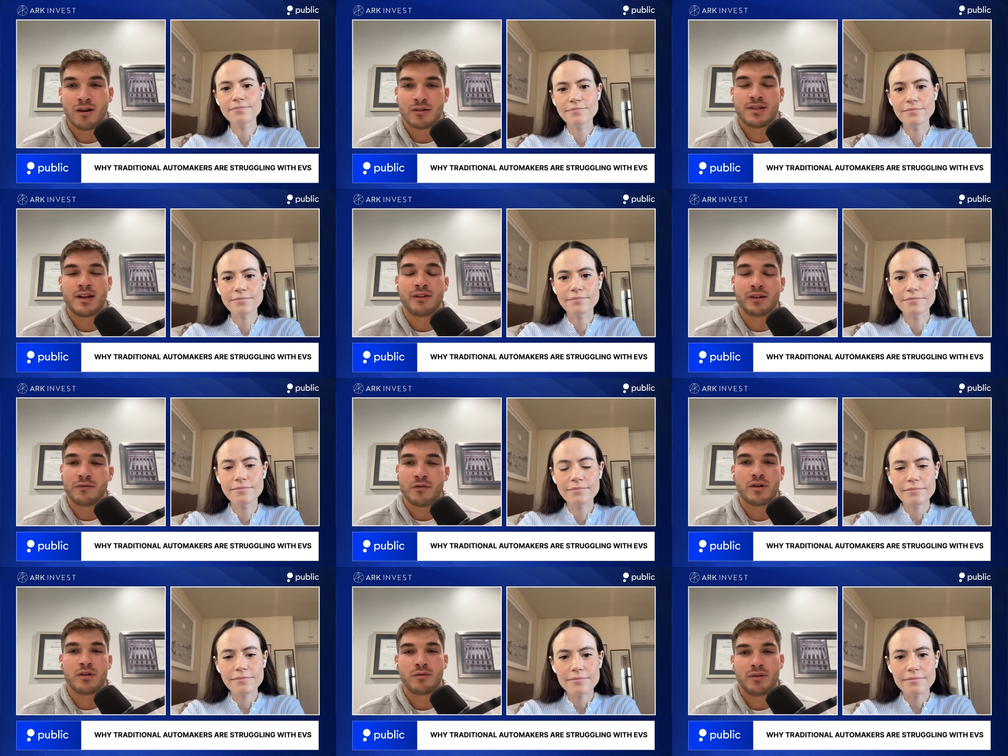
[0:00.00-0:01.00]
Speaker 1: are selling
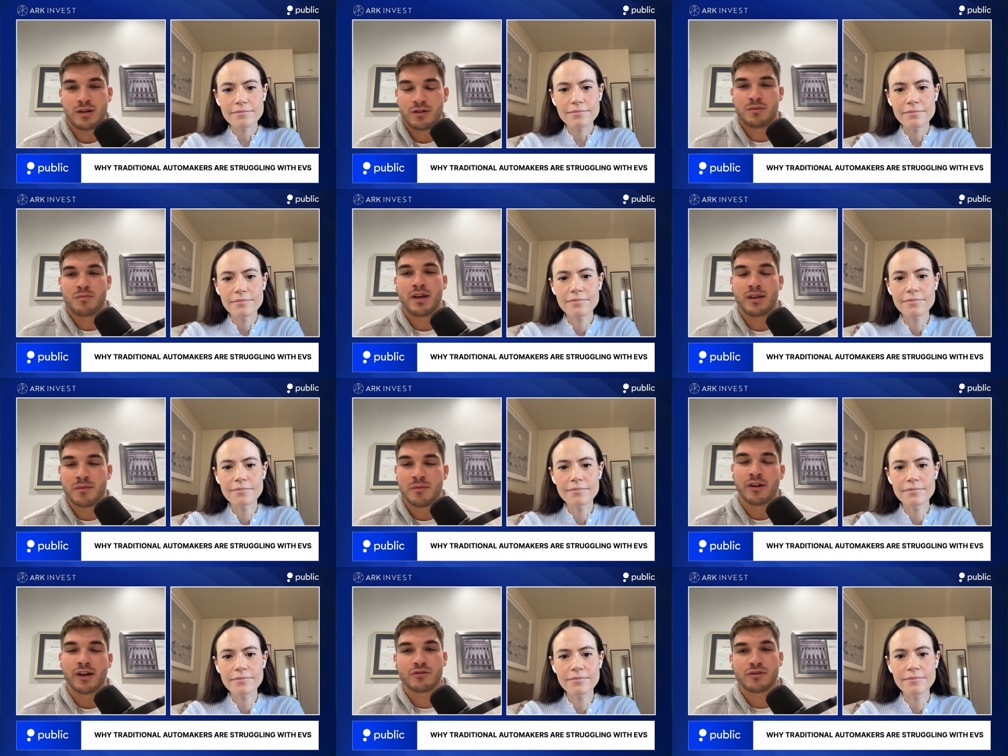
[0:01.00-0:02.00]
for you and just make them
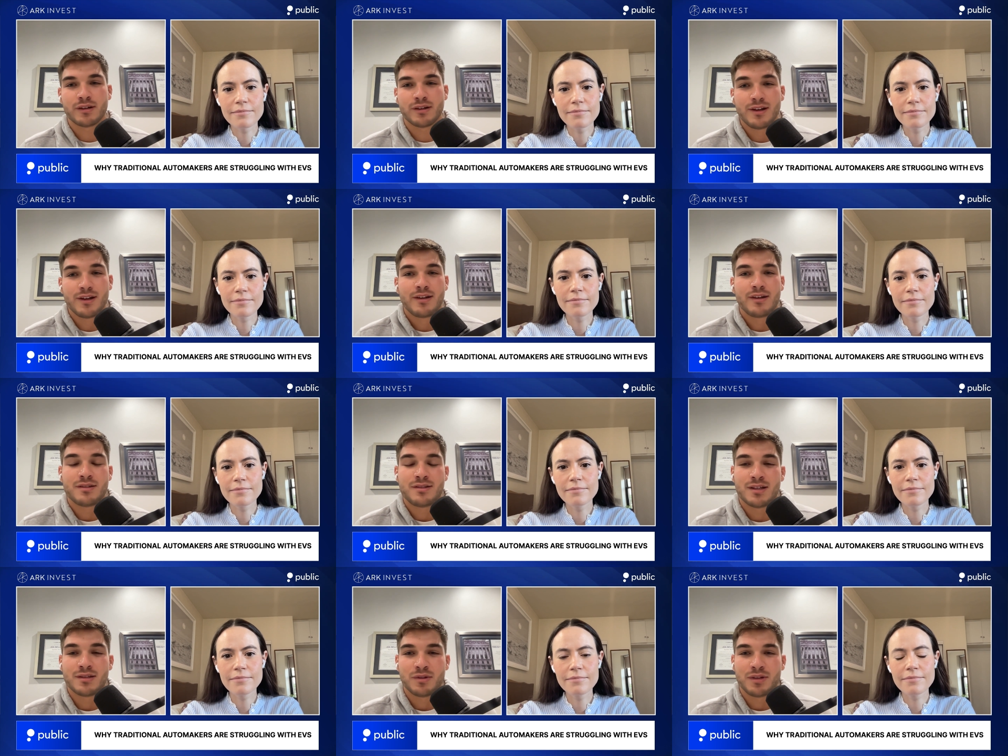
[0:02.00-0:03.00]
electric because
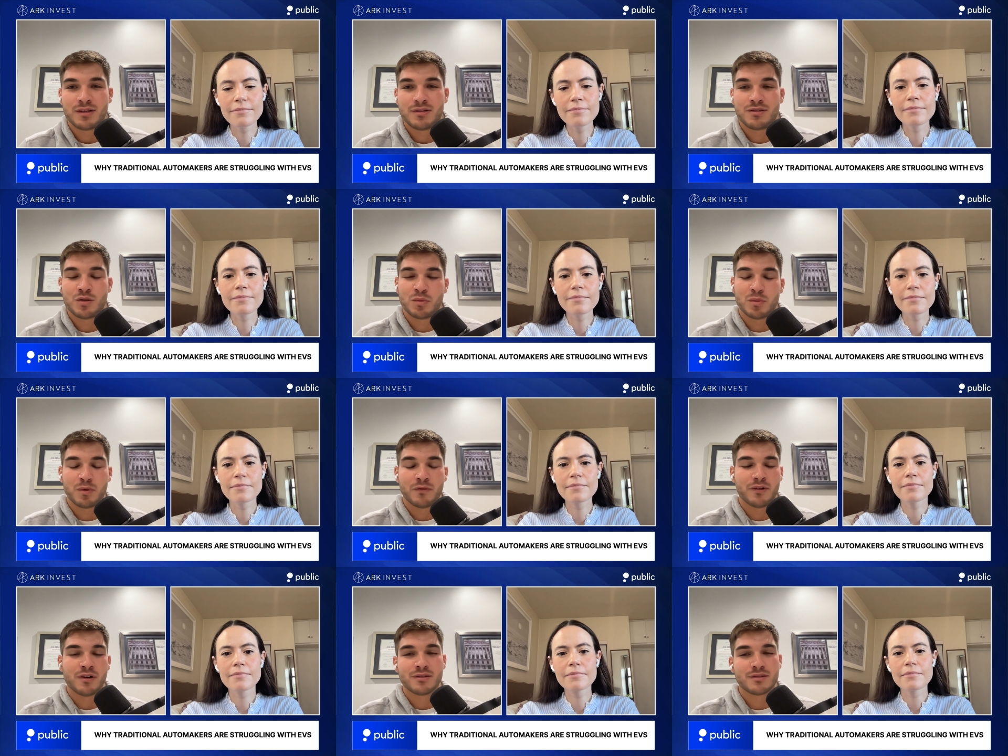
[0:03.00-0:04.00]
that's what the consumer
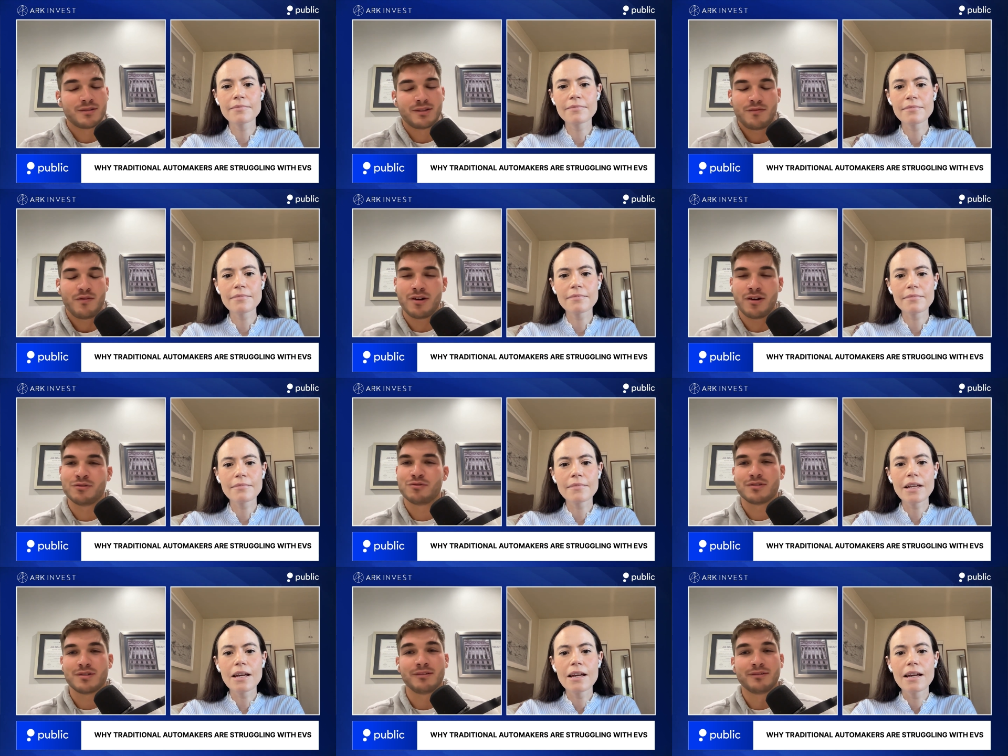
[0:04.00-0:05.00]
prefers. It's very
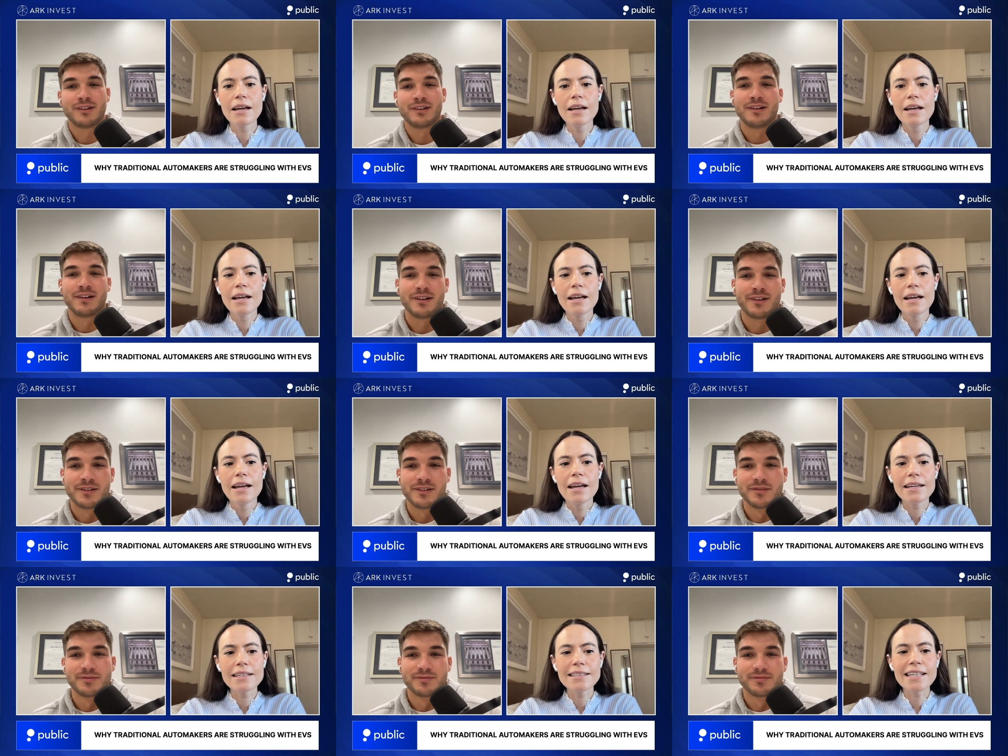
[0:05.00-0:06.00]
interesting.
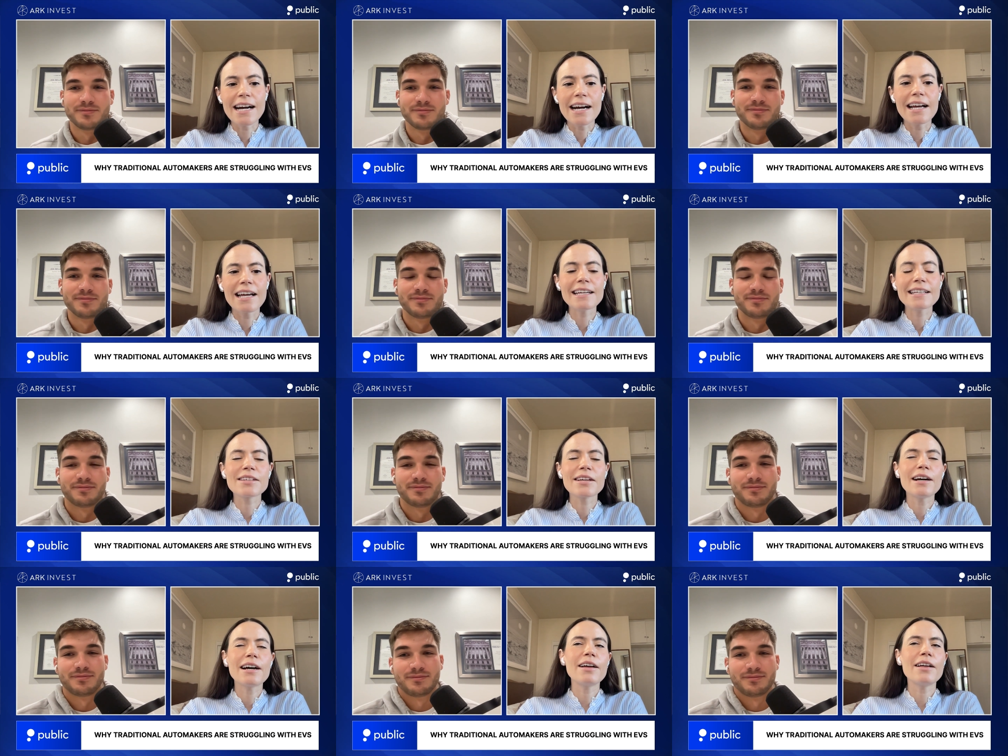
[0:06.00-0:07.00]
Speaker 2: Yeah, it's
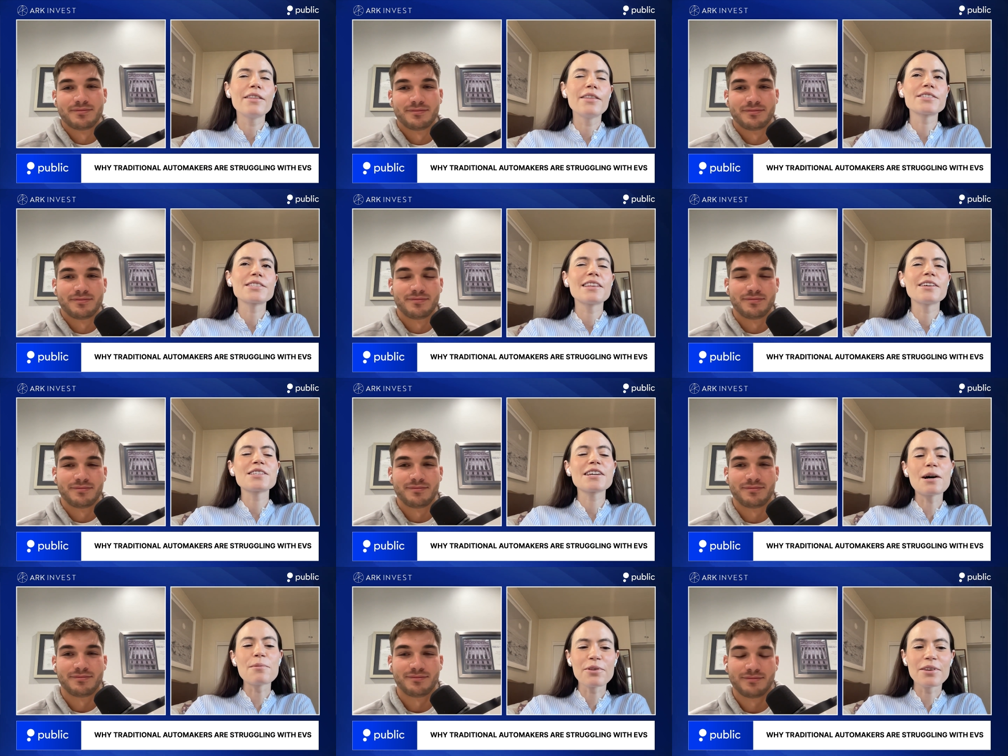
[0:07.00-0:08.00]
uh, there's there's a
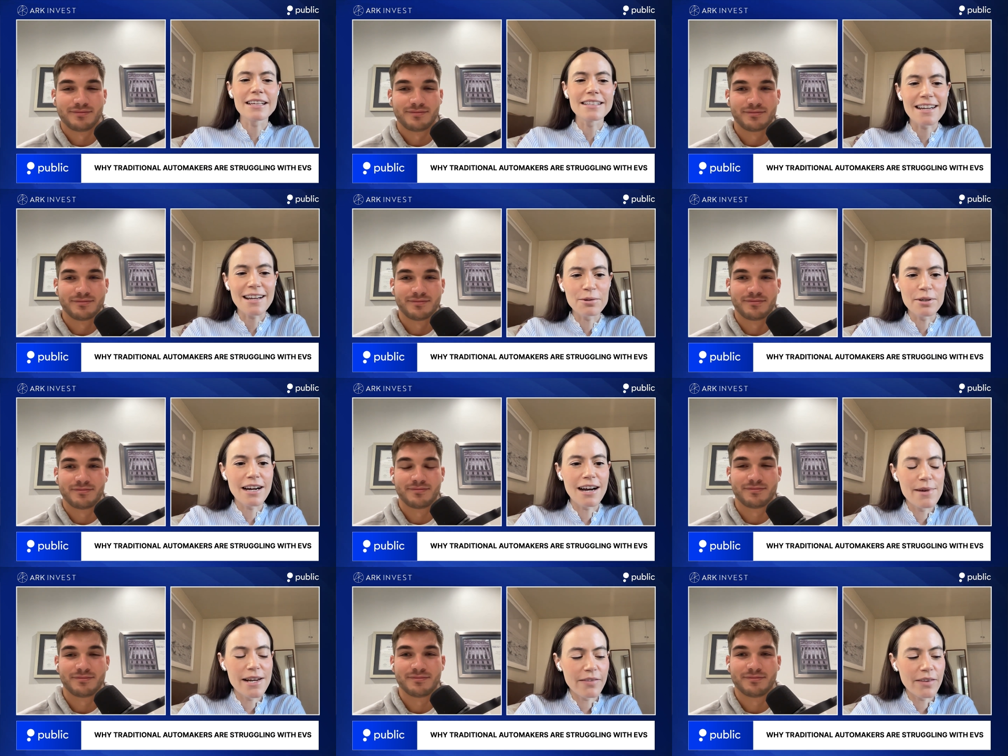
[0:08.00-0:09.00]
couple things that I would
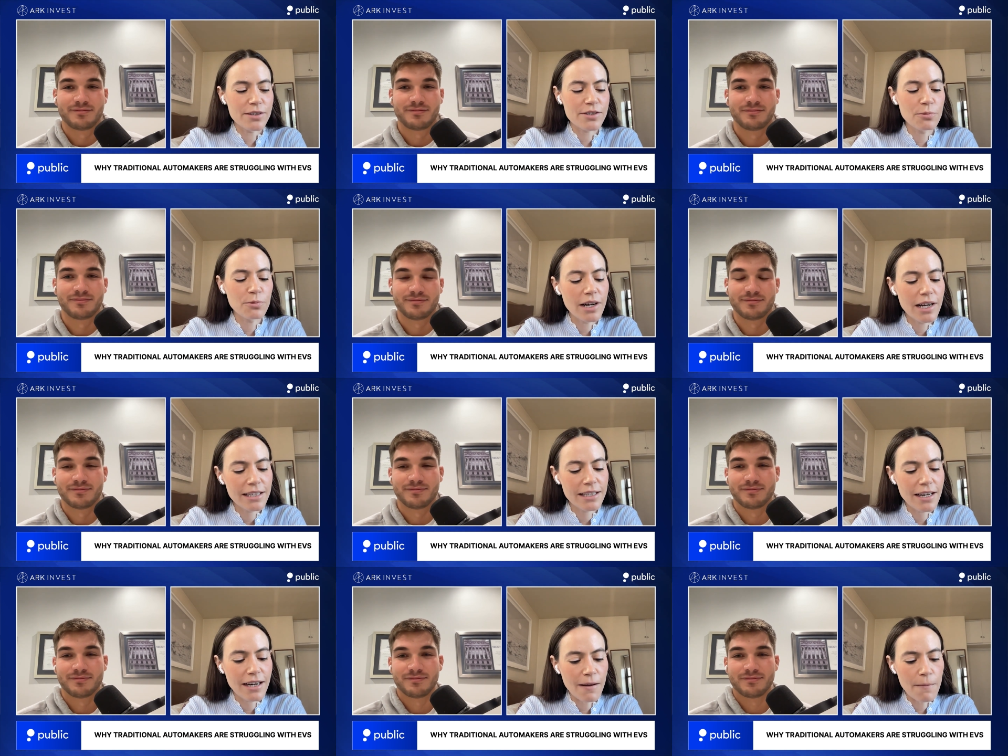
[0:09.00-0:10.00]
comment on there. So one,
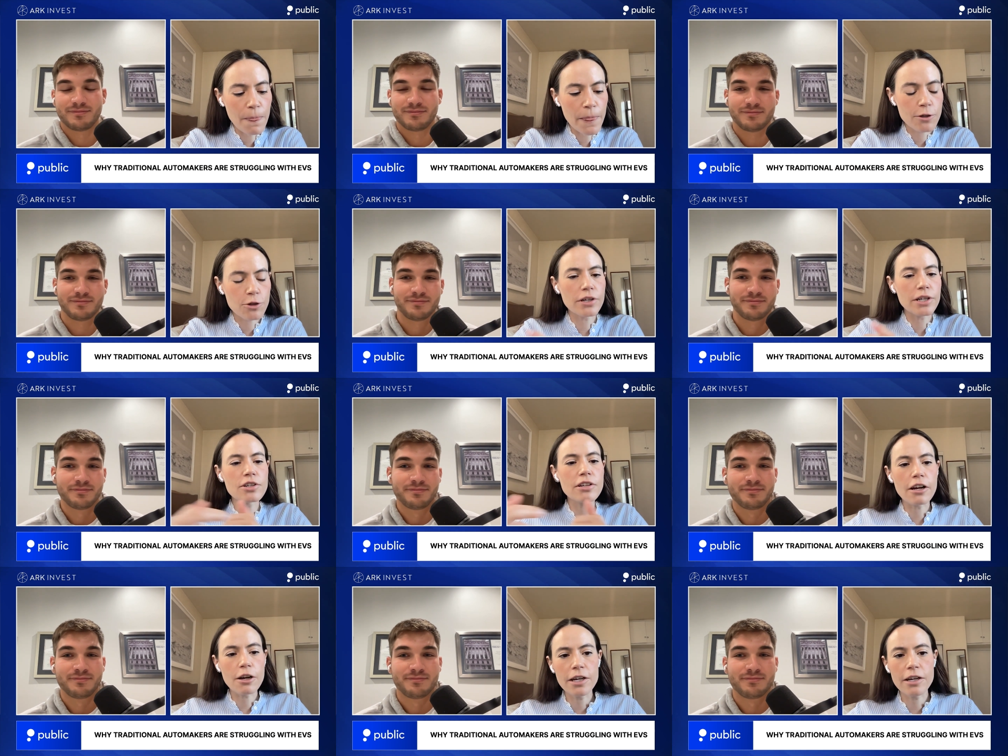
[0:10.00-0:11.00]
um, traditional
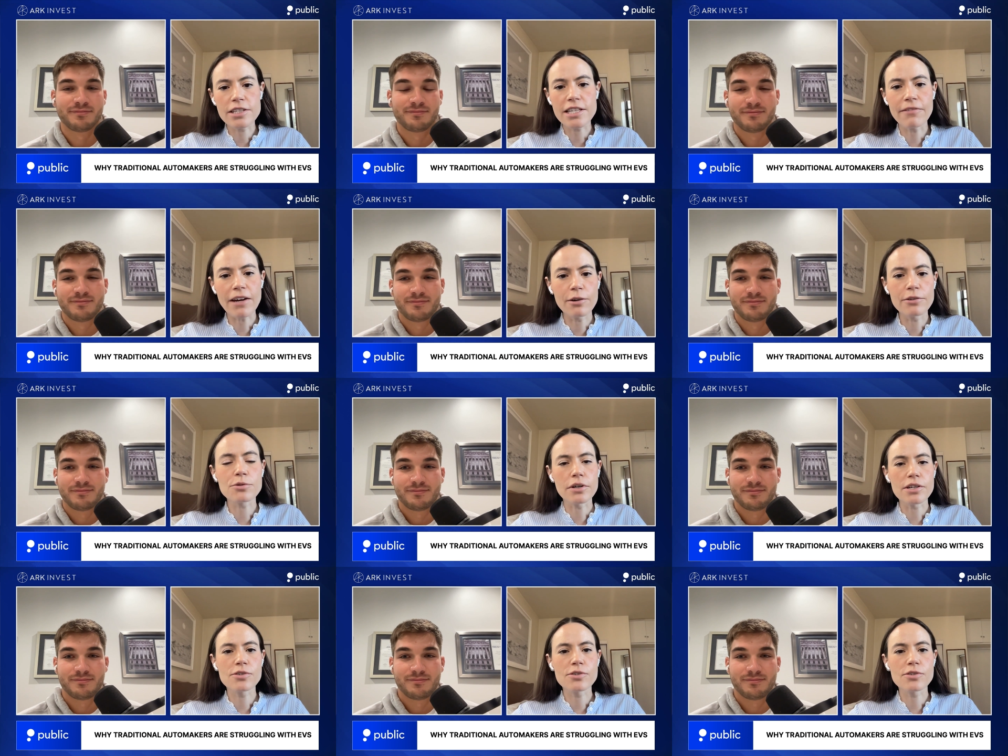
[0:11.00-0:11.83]
automakers have outsourced